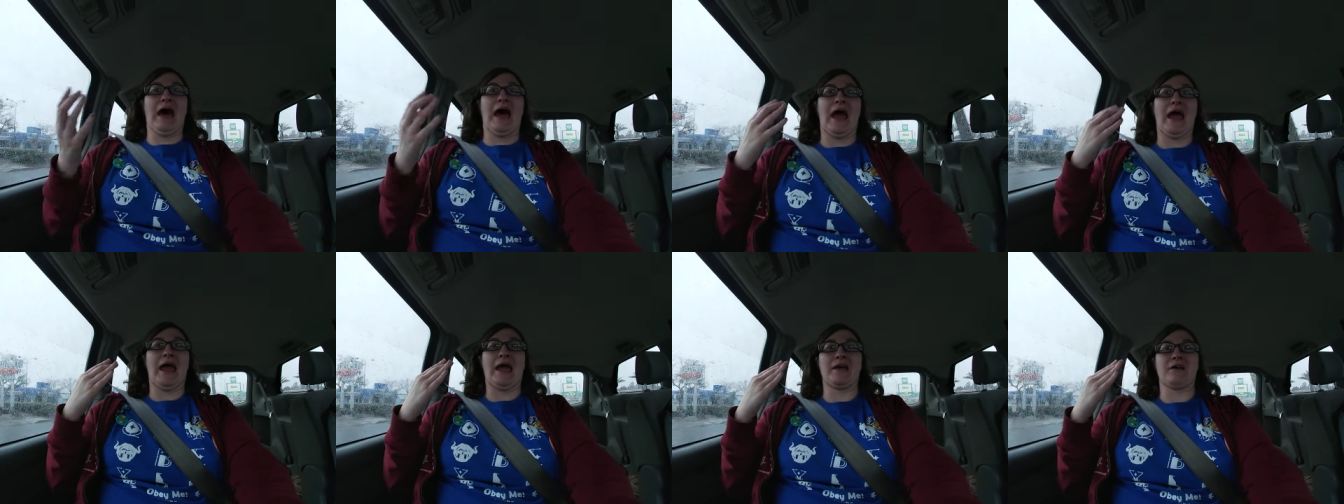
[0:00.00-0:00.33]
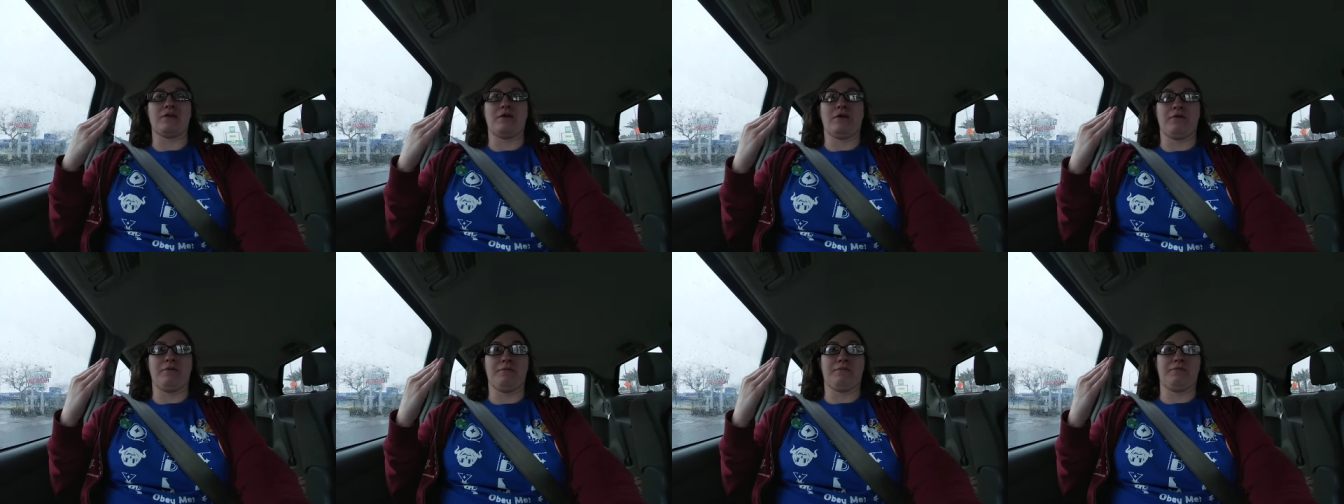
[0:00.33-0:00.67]
I
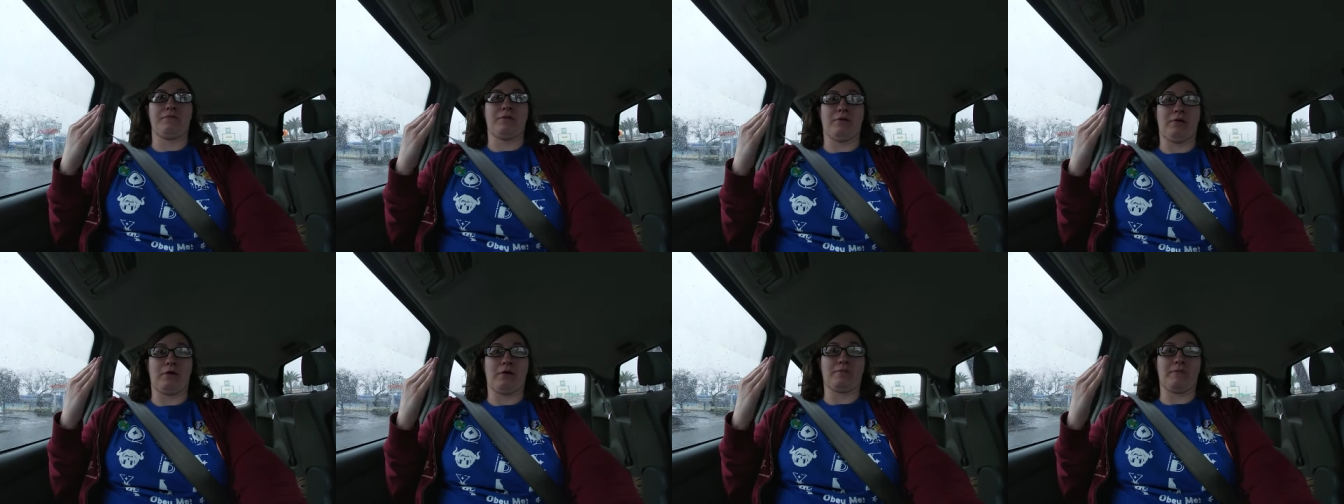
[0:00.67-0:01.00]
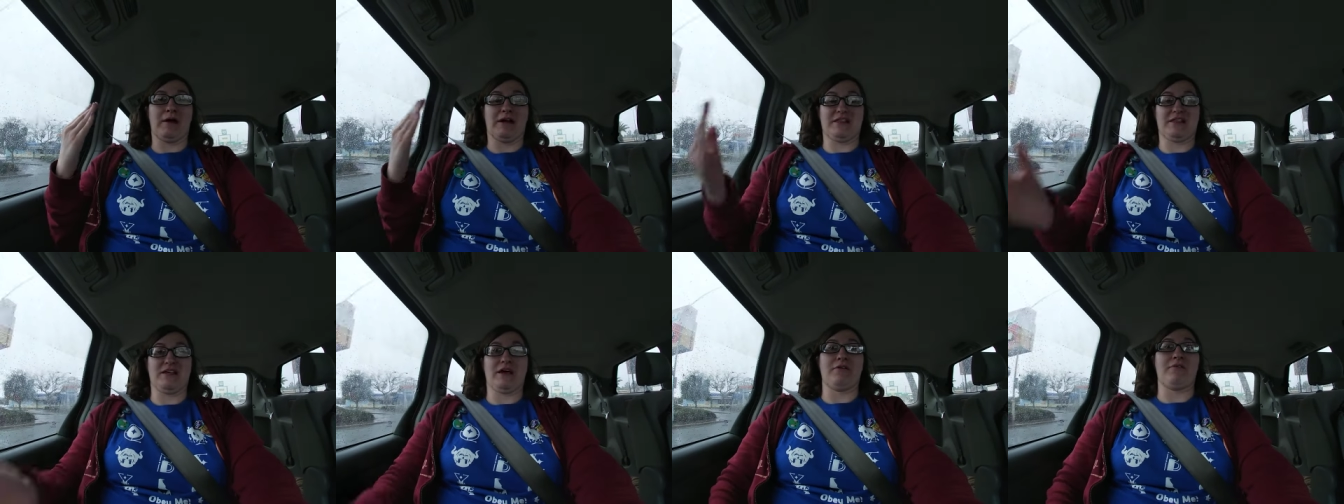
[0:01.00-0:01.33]
go for
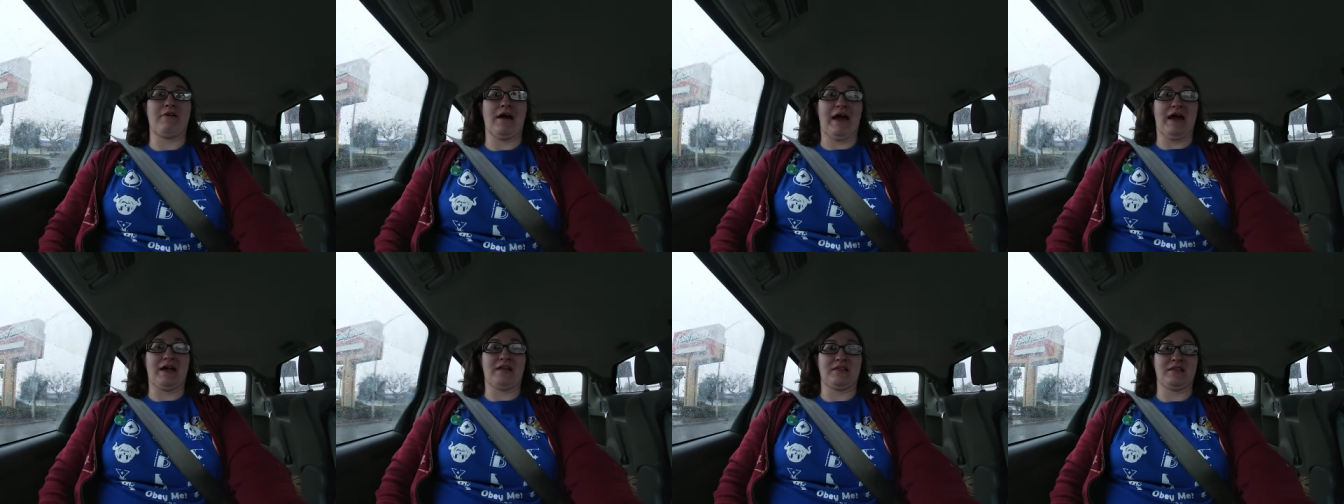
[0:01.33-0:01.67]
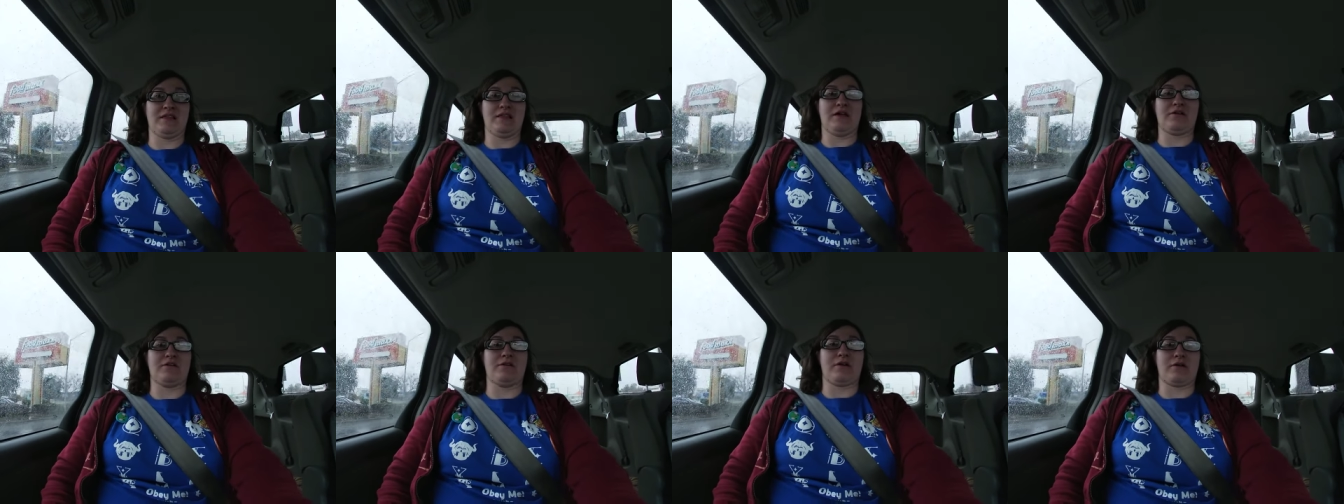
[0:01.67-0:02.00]
myself
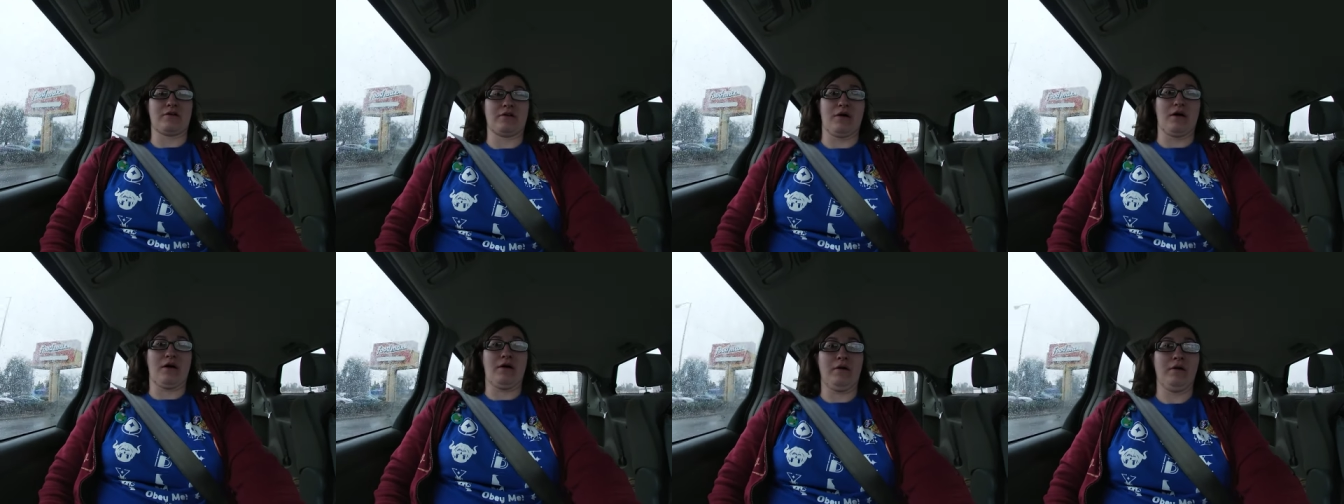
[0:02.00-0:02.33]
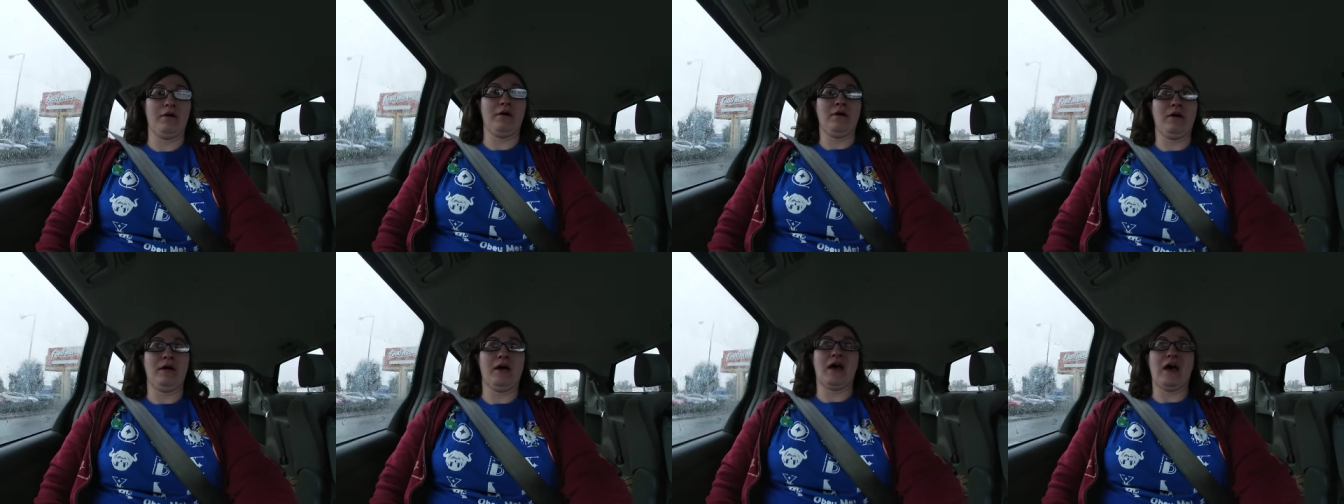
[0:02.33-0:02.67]
last year ago.
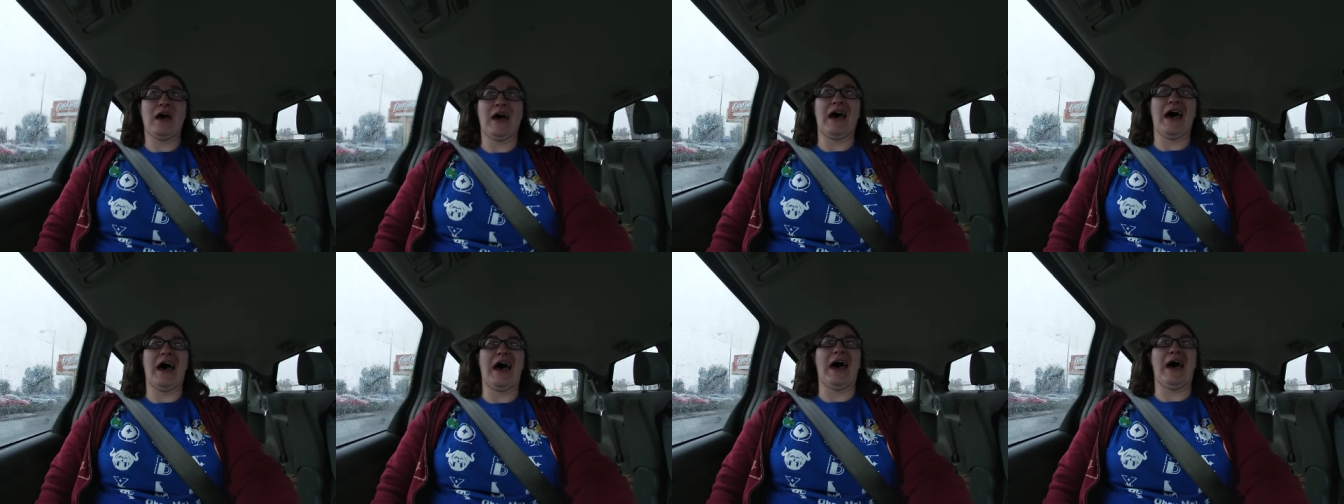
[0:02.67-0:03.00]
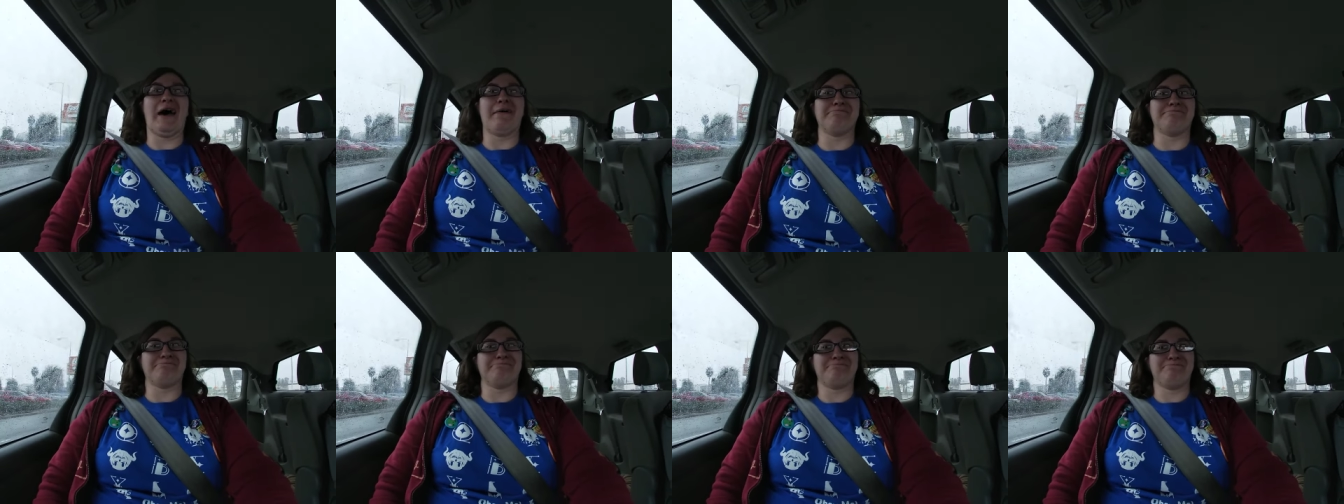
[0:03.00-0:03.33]

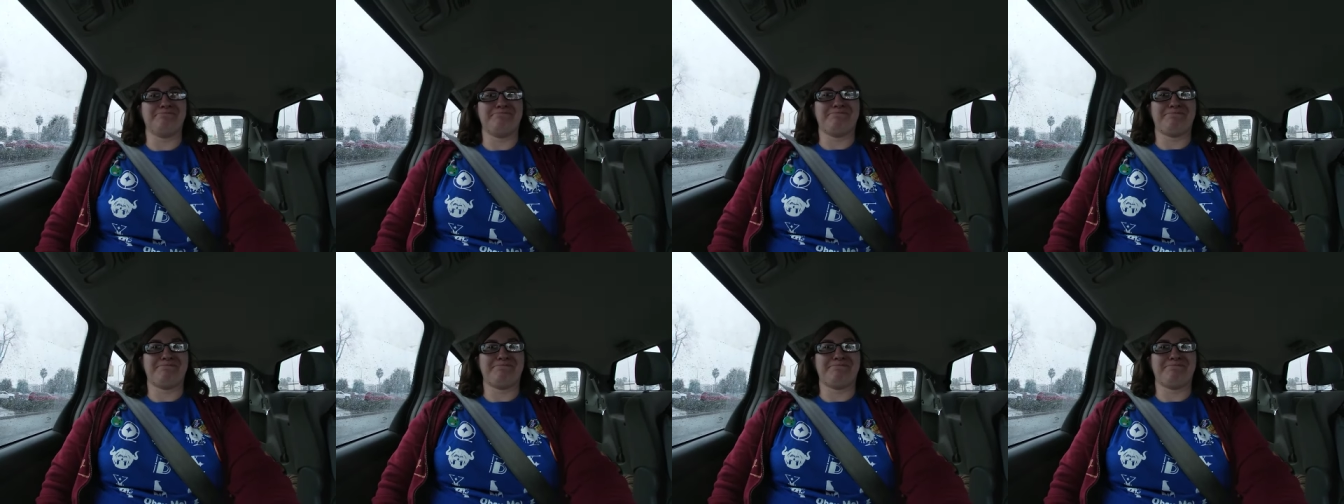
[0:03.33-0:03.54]
Um,